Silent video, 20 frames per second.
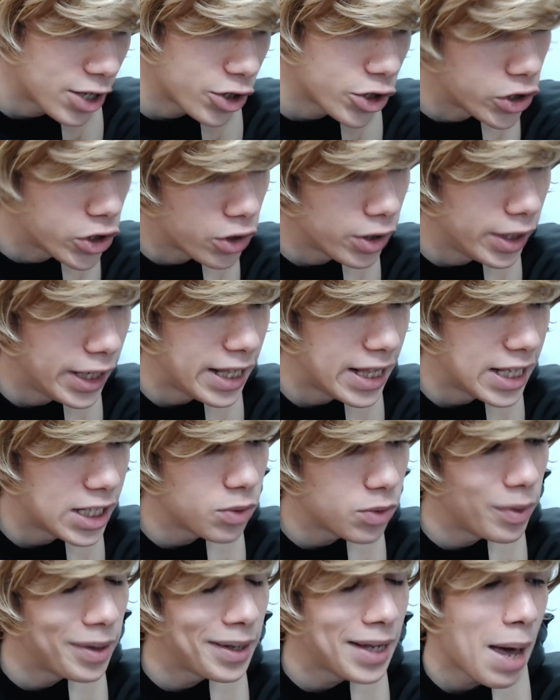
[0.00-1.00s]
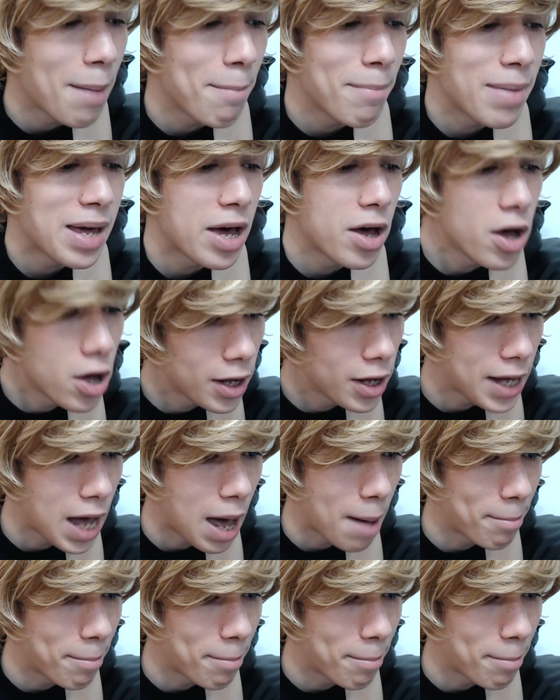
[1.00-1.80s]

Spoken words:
surely this will get me a hookup?